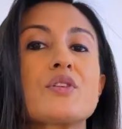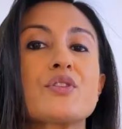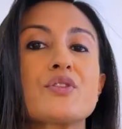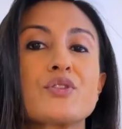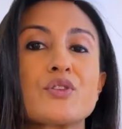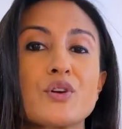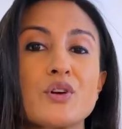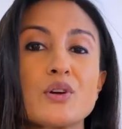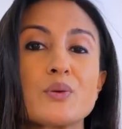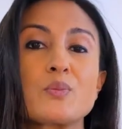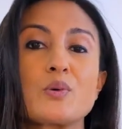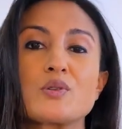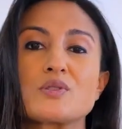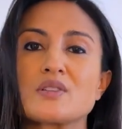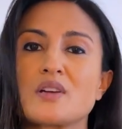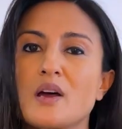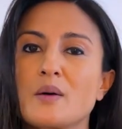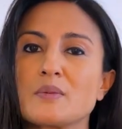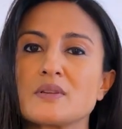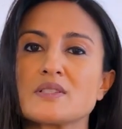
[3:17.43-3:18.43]
third most
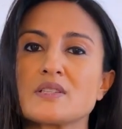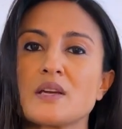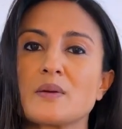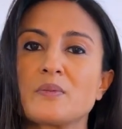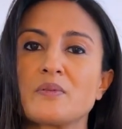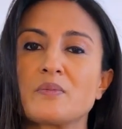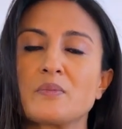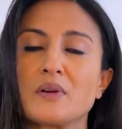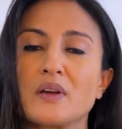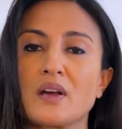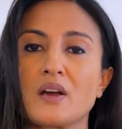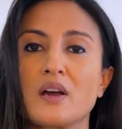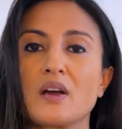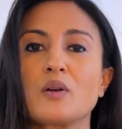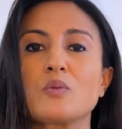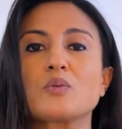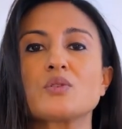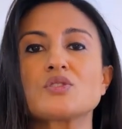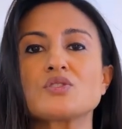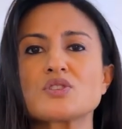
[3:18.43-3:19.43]
common type of pink eye,
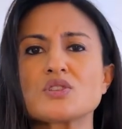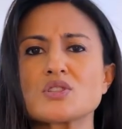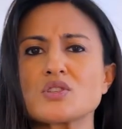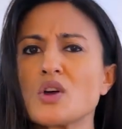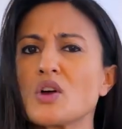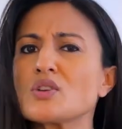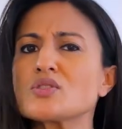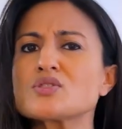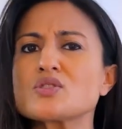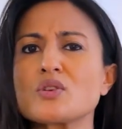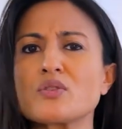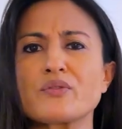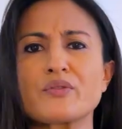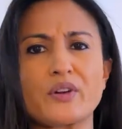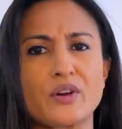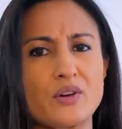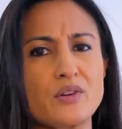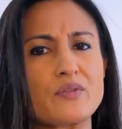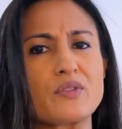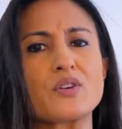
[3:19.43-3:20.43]
which is also
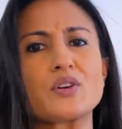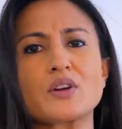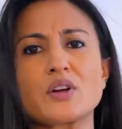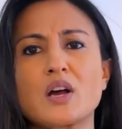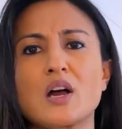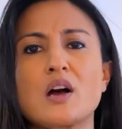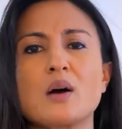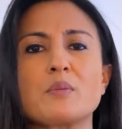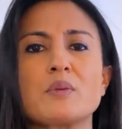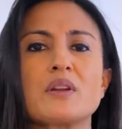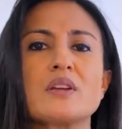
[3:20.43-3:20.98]
very, very common,